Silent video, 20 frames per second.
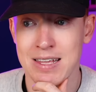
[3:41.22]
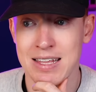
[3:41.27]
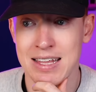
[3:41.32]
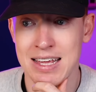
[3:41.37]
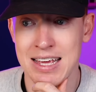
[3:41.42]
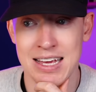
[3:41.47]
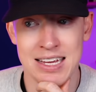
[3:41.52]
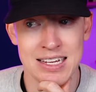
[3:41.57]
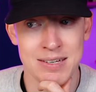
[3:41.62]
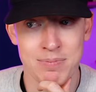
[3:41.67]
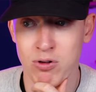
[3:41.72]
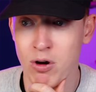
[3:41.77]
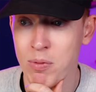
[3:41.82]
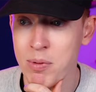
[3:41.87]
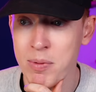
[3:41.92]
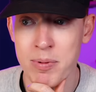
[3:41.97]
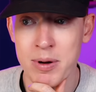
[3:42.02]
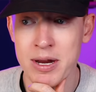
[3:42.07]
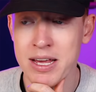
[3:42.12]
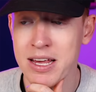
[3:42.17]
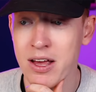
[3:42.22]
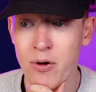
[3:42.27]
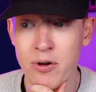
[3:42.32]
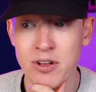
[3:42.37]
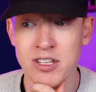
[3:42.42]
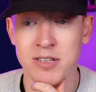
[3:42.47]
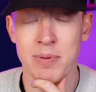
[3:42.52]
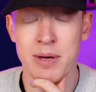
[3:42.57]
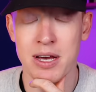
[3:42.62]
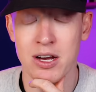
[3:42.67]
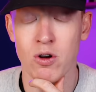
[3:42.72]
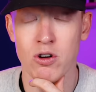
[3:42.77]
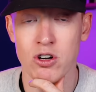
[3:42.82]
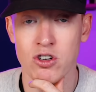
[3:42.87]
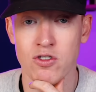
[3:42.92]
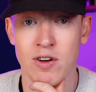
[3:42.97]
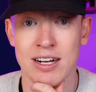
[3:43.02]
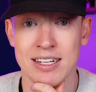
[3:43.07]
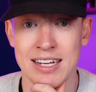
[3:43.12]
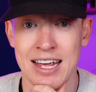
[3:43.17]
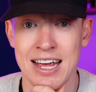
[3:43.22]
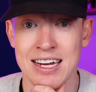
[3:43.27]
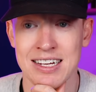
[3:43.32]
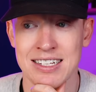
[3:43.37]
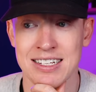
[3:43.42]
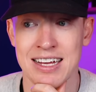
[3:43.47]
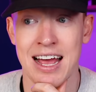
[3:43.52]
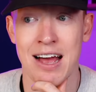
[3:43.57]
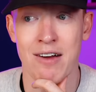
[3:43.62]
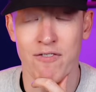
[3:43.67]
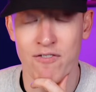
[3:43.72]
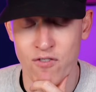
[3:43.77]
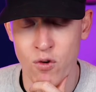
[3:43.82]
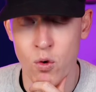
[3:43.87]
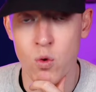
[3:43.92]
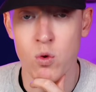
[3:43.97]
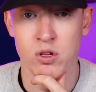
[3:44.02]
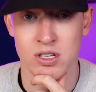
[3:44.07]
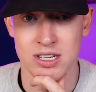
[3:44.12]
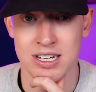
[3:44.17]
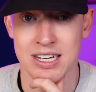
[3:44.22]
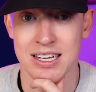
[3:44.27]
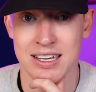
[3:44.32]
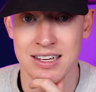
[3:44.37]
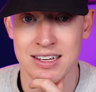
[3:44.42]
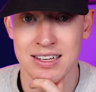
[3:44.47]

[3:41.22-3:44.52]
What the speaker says: it's probably going to be a contract exit at 40.